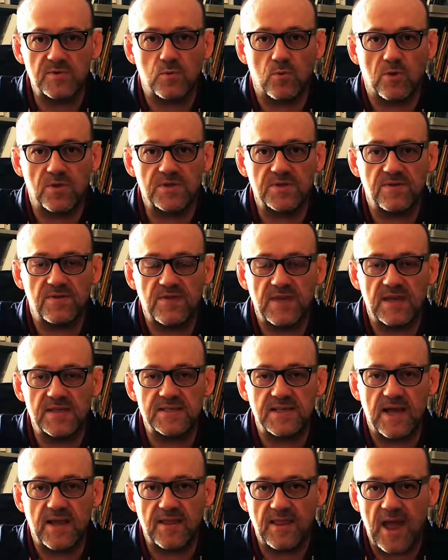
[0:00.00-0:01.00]
works and
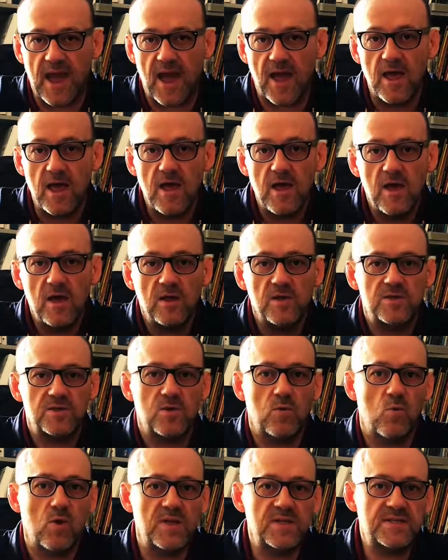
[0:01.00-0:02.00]
things like that?
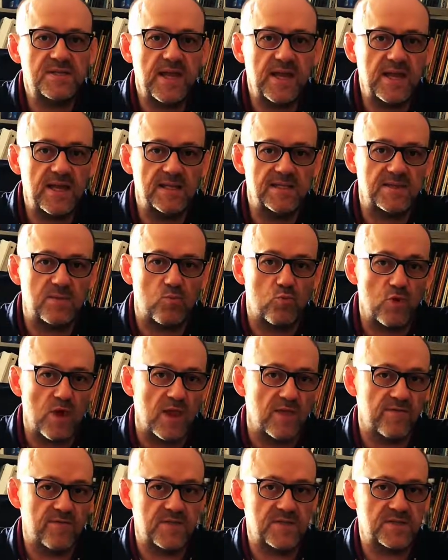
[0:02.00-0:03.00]
So once they get some
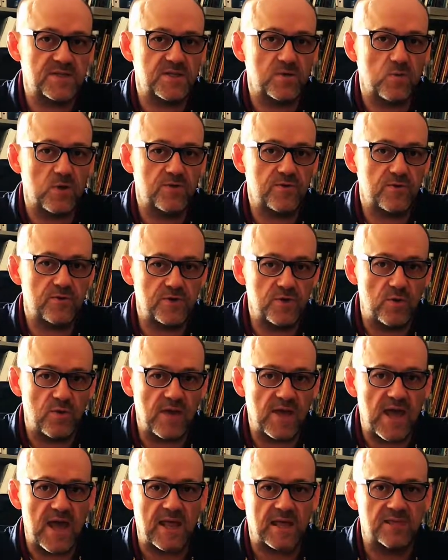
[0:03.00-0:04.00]
relevance to what they're
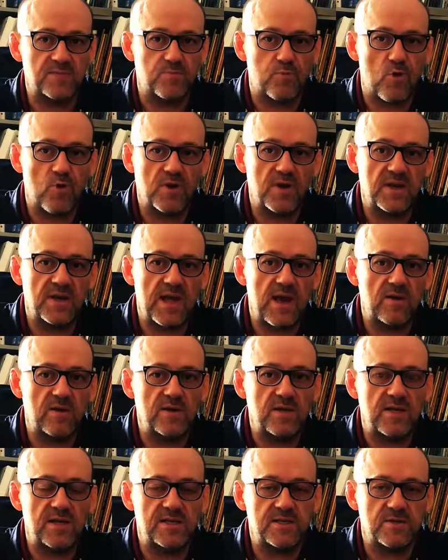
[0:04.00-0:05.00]
doing and it's broken
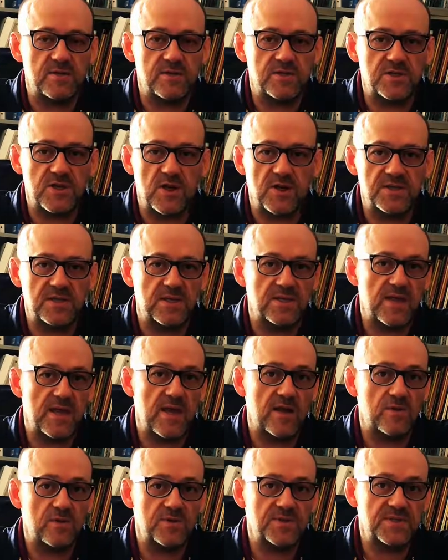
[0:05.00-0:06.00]
down into chunks that they
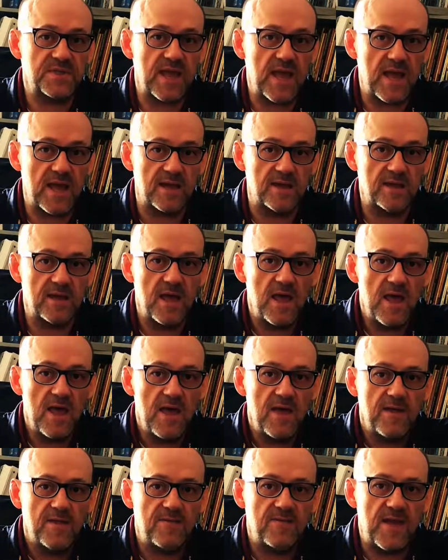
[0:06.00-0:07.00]
understand,
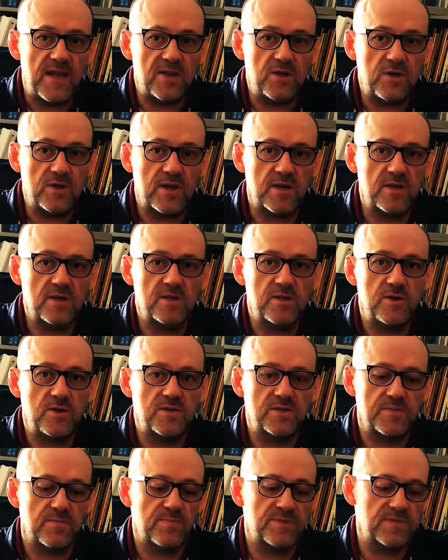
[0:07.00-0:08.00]
then you can do
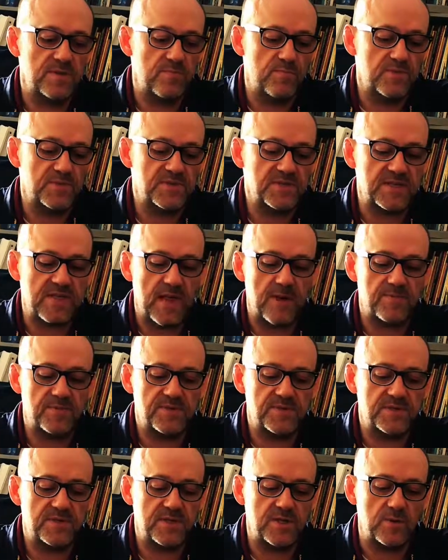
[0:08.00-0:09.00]
some simple
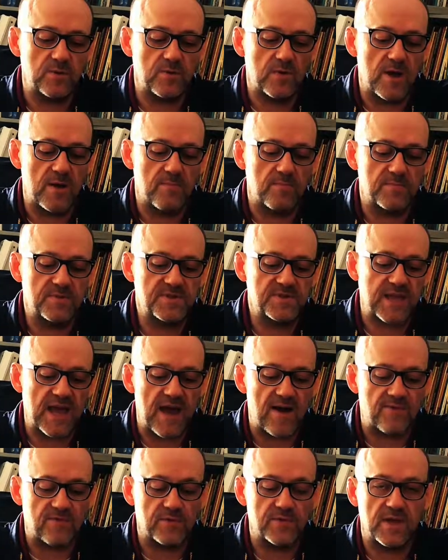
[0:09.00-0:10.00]
steps to
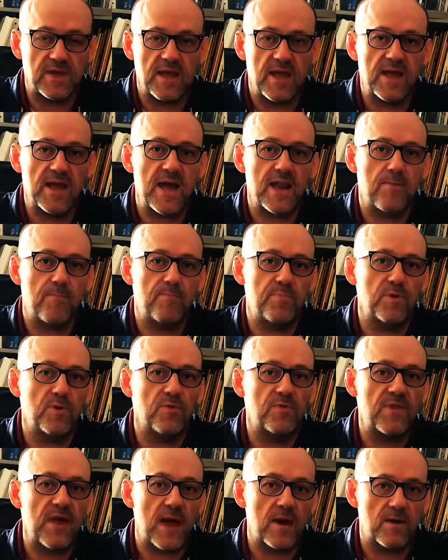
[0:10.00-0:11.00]
scaffold it and kind of
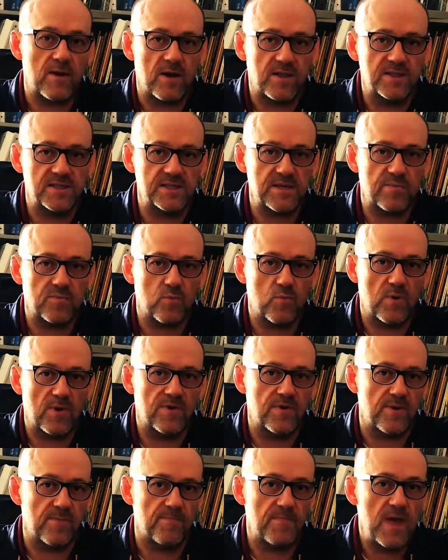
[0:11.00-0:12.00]
build that concept
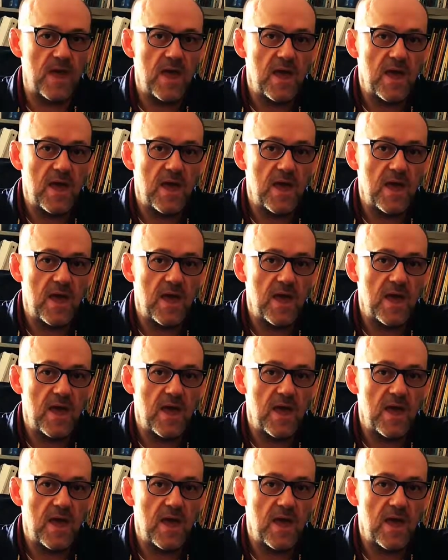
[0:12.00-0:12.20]
with them.